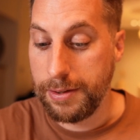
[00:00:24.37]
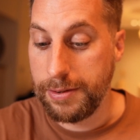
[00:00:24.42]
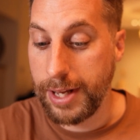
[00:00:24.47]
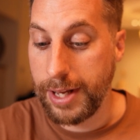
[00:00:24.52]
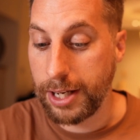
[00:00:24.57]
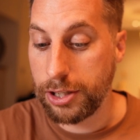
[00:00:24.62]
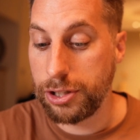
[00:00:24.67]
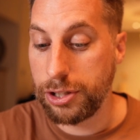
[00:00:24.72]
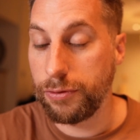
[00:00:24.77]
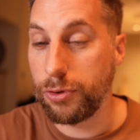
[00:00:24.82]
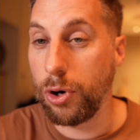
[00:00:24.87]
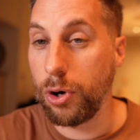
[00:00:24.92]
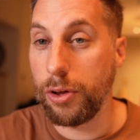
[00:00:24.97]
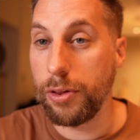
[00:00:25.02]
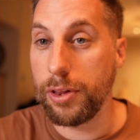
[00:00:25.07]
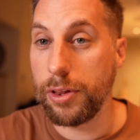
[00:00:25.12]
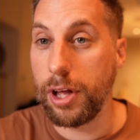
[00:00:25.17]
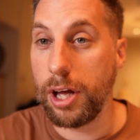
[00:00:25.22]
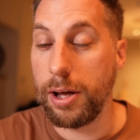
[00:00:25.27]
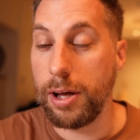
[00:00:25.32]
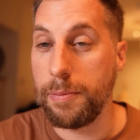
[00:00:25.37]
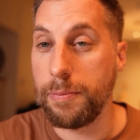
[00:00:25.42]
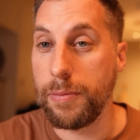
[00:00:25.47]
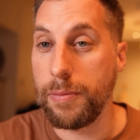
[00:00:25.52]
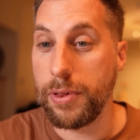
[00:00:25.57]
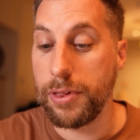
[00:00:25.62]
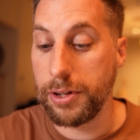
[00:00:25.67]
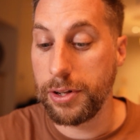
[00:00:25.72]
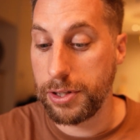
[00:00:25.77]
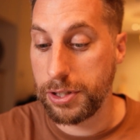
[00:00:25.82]
Next, you've got
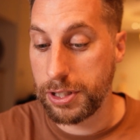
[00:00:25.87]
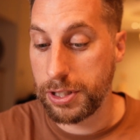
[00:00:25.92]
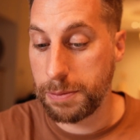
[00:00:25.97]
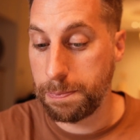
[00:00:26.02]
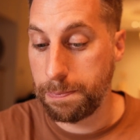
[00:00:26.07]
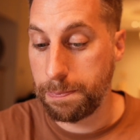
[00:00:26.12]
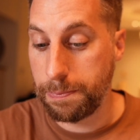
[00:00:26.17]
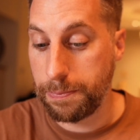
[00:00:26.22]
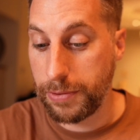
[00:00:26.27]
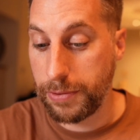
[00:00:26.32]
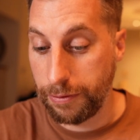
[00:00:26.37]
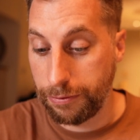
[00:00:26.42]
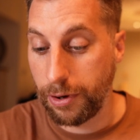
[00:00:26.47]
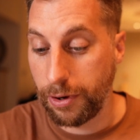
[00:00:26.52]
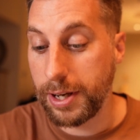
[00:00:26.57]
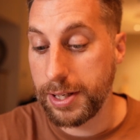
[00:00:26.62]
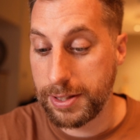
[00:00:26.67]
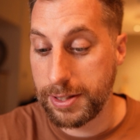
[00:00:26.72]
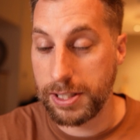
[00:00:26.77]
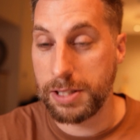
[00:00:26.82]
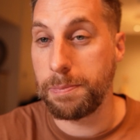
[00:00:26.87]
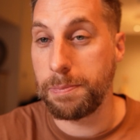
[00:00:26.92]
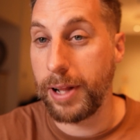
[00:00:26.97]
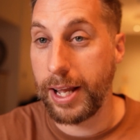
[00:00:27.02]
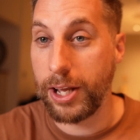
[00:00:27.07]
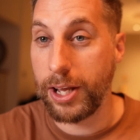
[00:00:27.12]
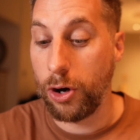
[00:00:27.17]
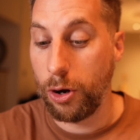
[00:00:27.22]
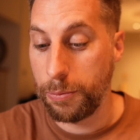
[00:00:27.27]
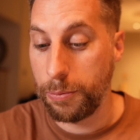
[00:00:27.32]
the device
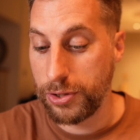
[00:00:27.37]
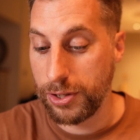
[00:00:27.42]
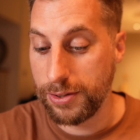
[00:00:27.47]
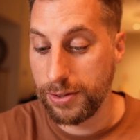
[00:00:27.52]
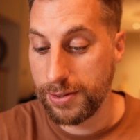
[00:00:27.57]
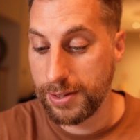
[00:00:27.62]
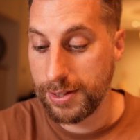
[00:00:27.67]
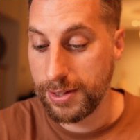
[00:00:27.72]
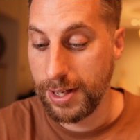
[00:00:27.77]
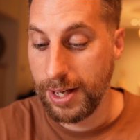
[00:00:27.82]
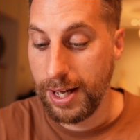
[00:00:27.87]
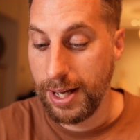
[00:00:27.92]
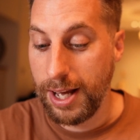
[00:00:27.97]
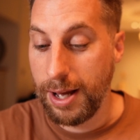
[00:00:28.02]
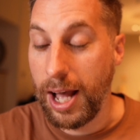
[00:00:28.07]
display options.